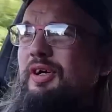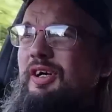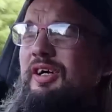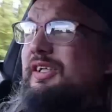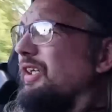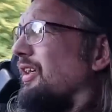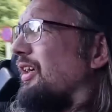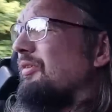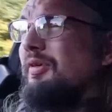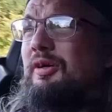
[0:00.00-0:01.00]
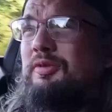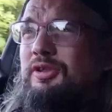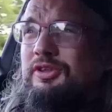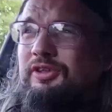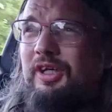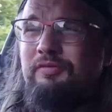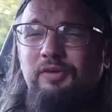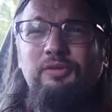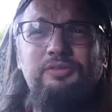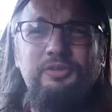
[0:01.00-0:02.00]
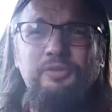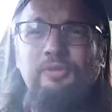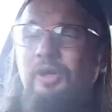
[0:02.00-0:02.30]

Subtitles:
But yeah, I'm hugely grateful to